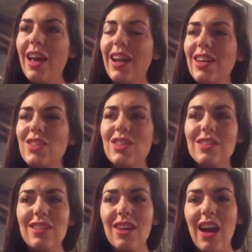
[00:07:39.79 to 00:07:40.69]
and
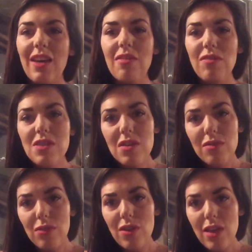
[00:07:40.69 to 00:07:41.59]
I feel
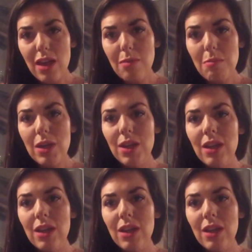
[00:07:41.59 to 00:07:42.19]
for them,